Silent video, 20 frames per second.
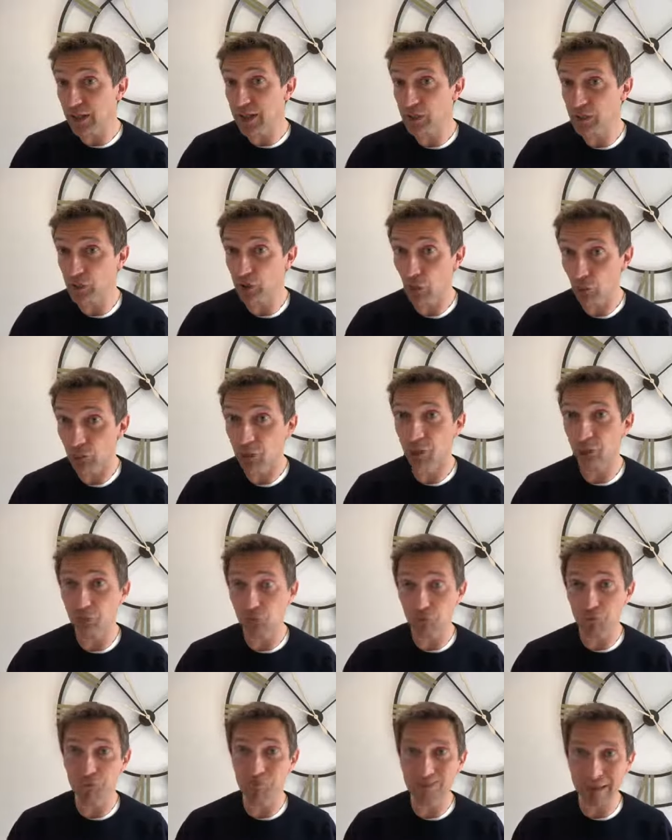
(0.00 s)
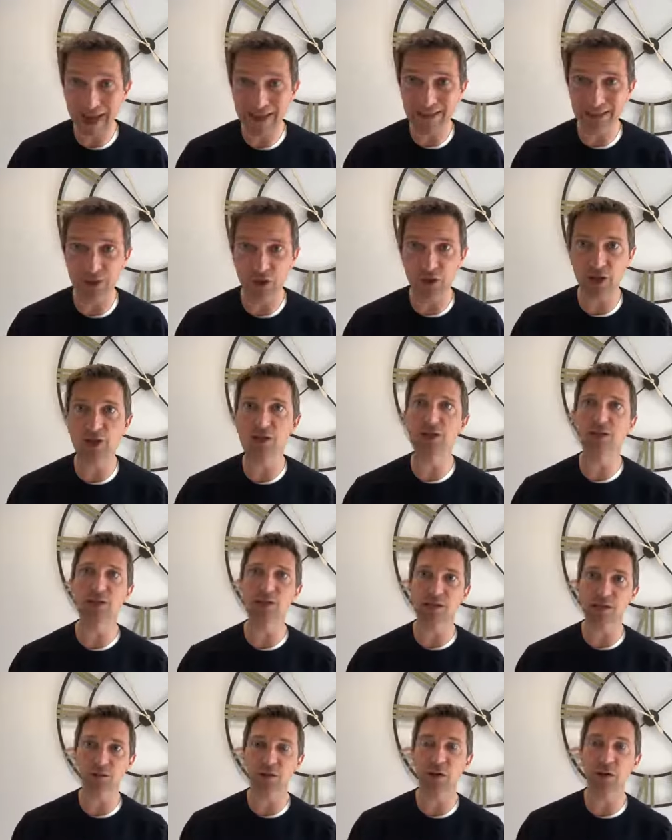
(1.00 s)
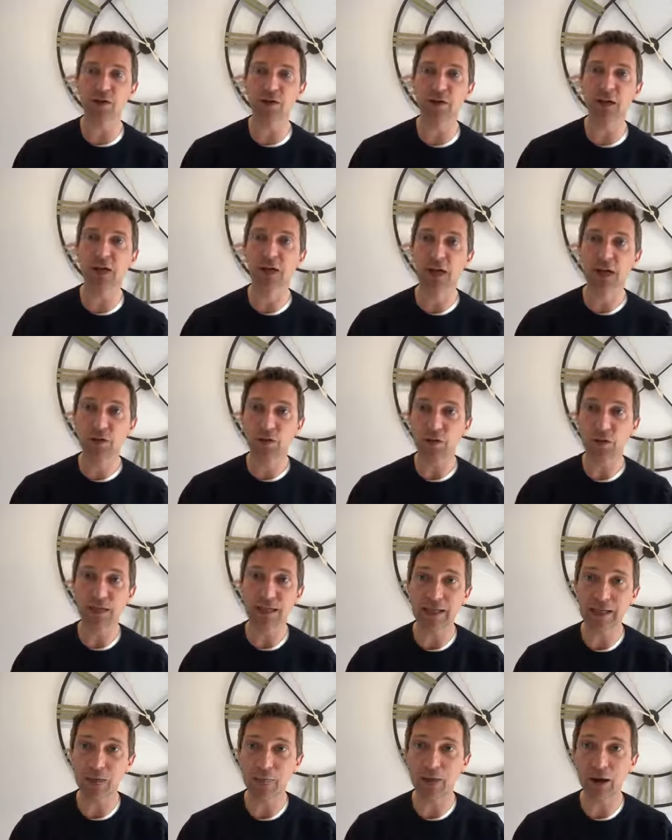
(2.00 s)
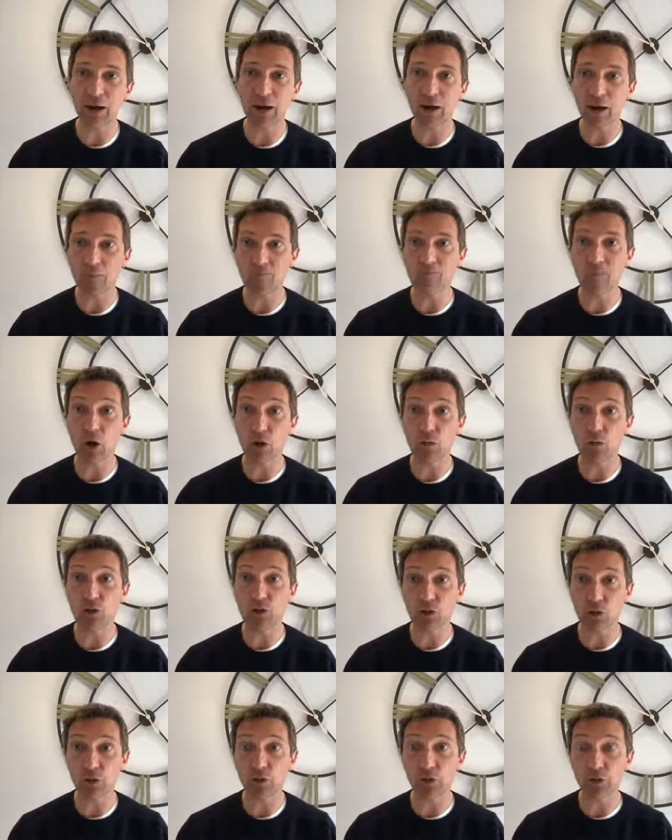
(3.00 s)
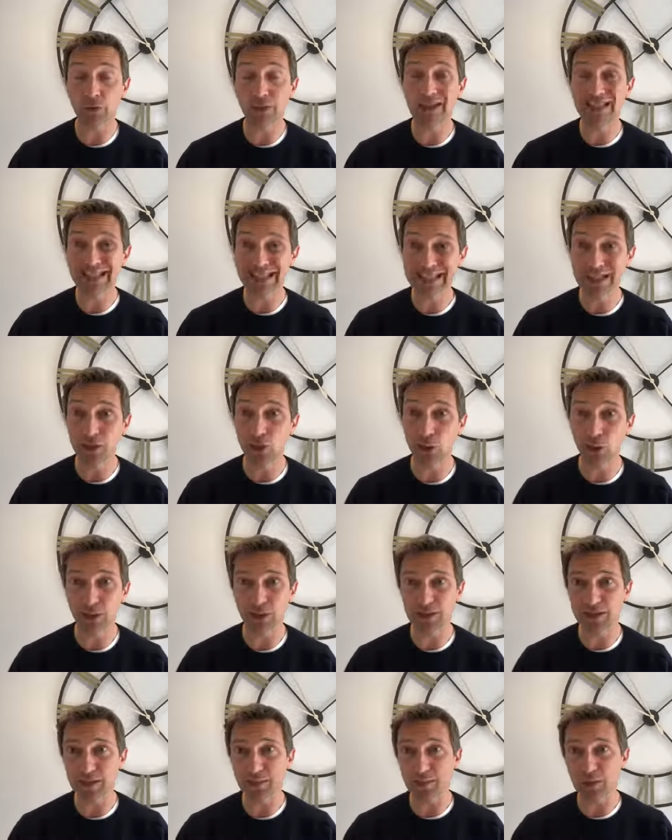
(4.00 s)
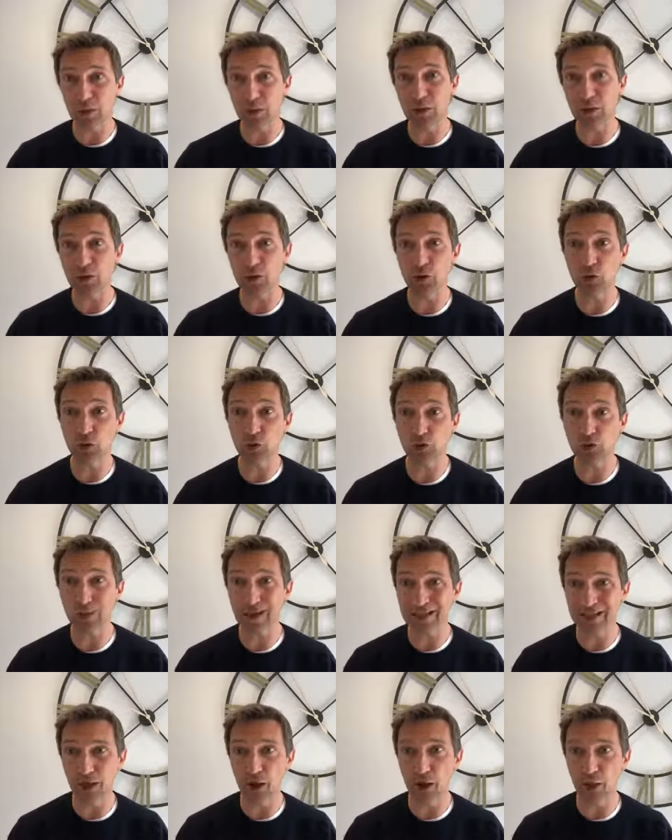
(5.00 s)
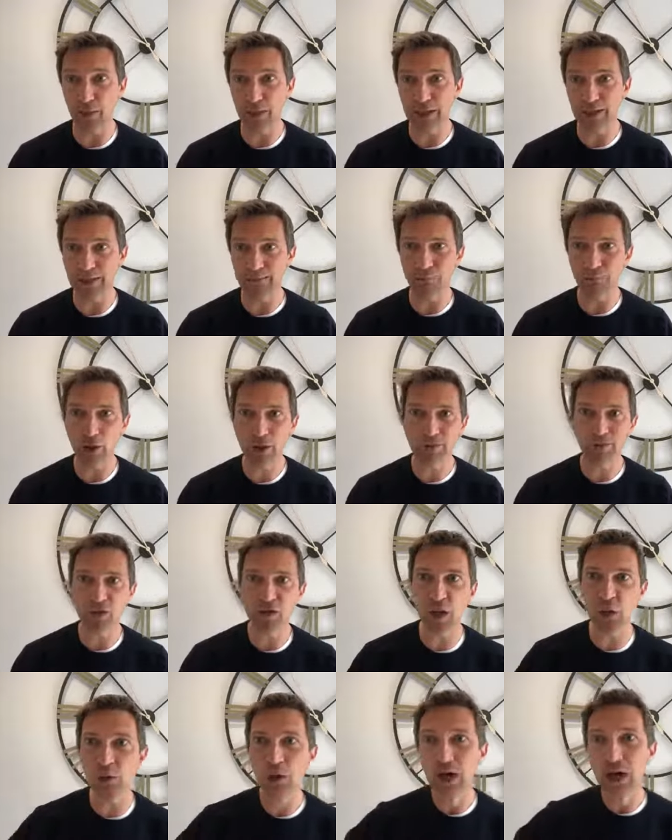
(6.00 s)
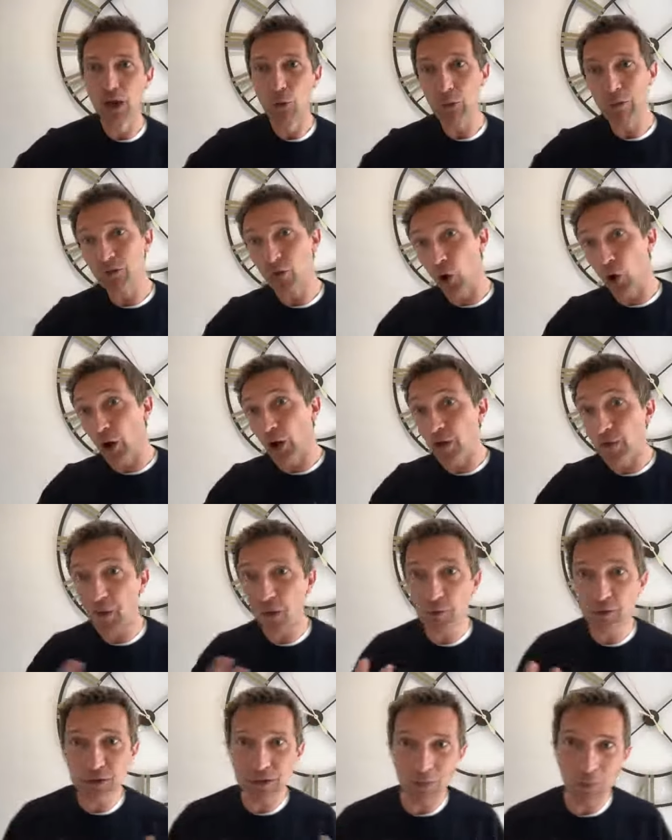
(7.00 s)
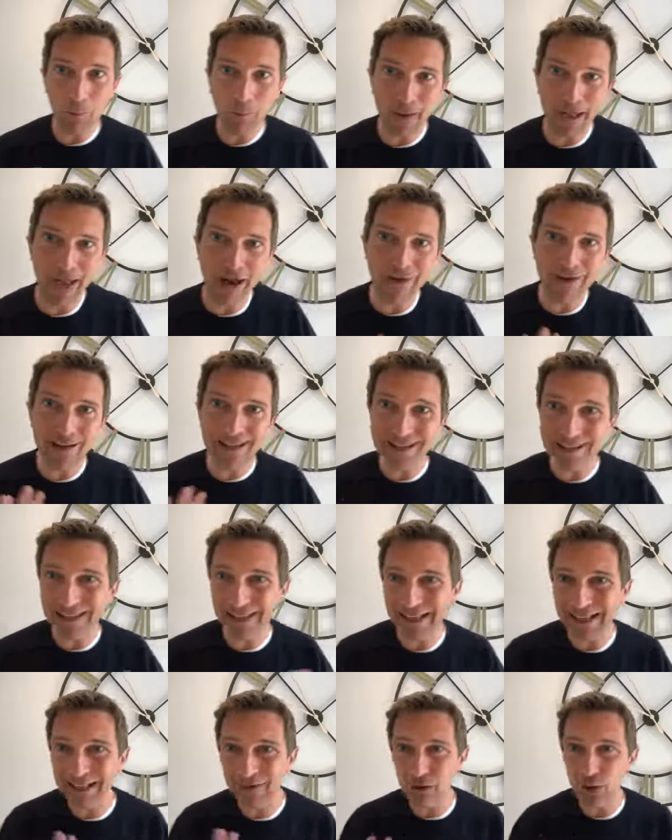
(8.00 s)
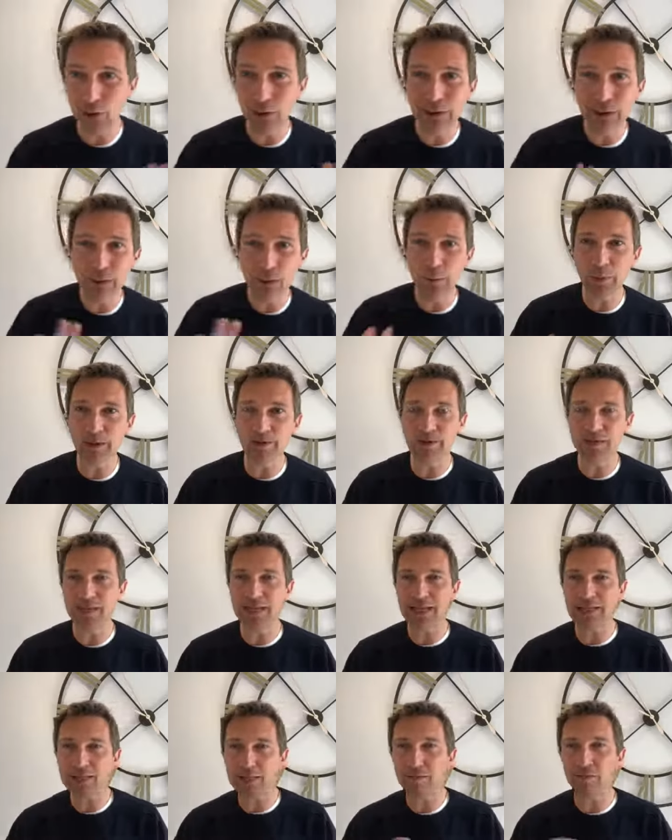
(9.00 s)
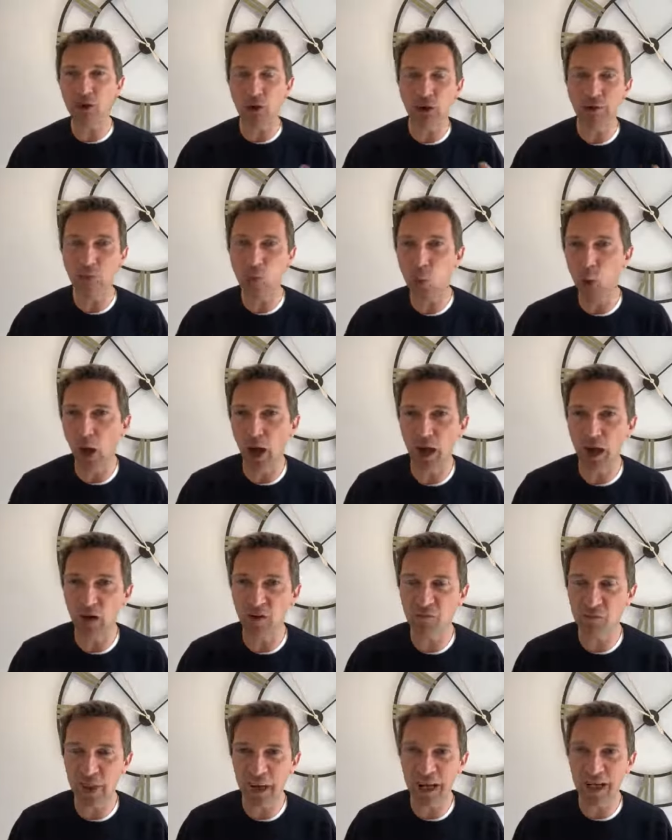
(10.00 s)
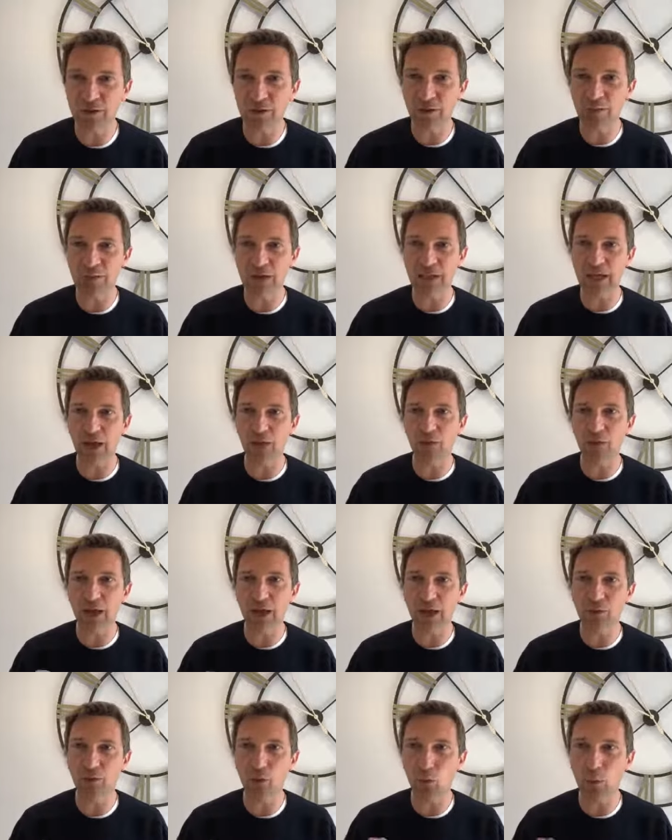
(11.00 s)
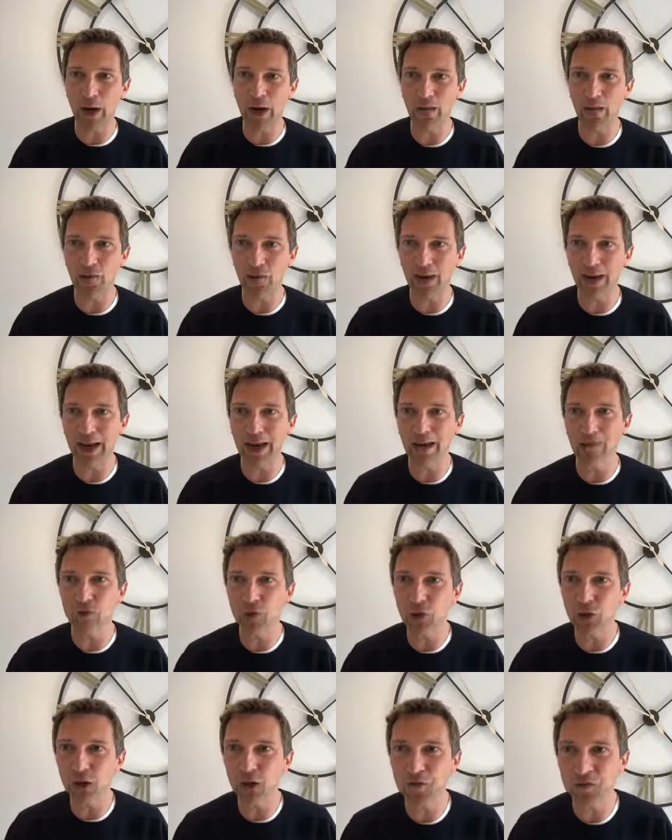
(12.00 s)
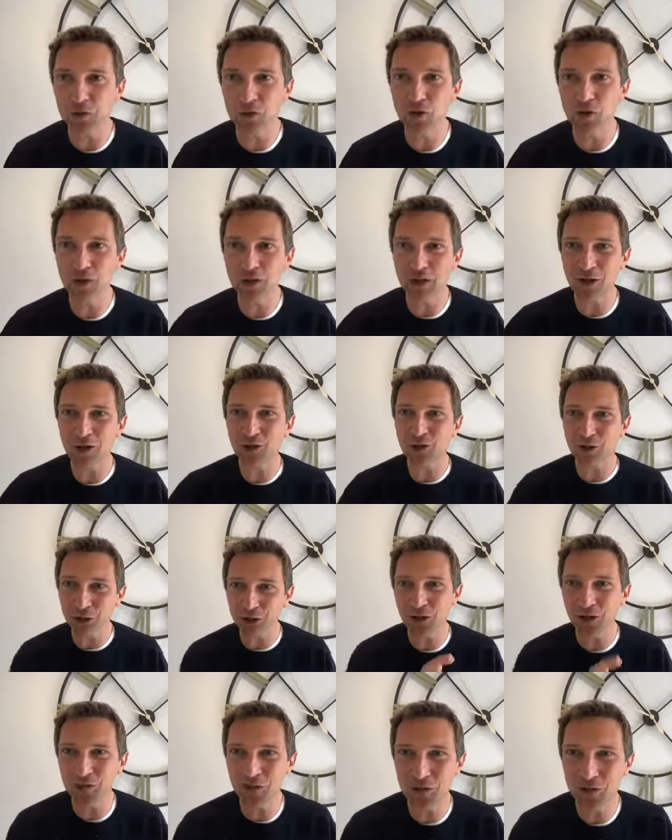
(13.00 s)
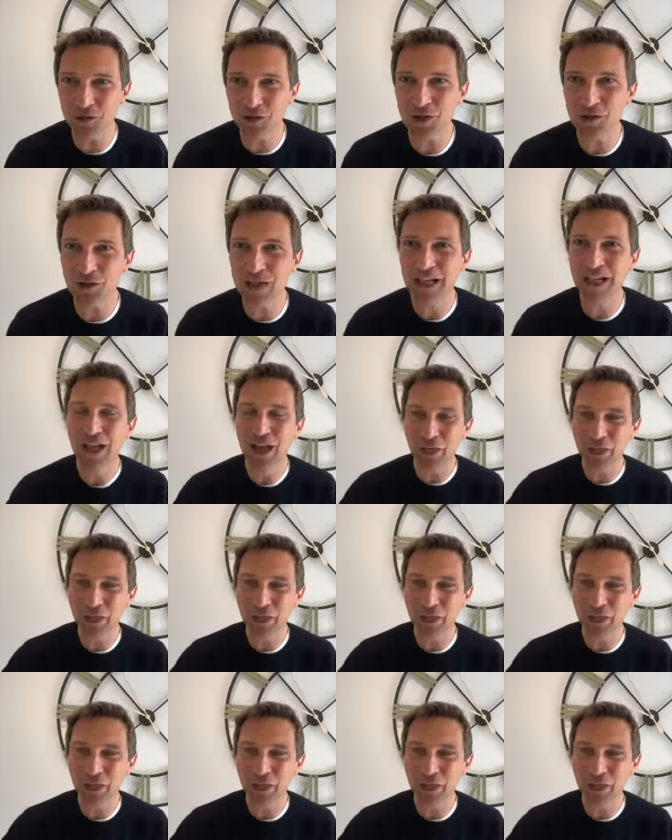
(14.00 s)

the historical dramatic tragedies surviving, thinking about a moment of great inequality between two great armies, right? So we've got those different pairings, and that gives you a little bit of sense of kind of why I've paired them together in the way that I have. Good afternoon, Nicole. Good afternoon, Susie.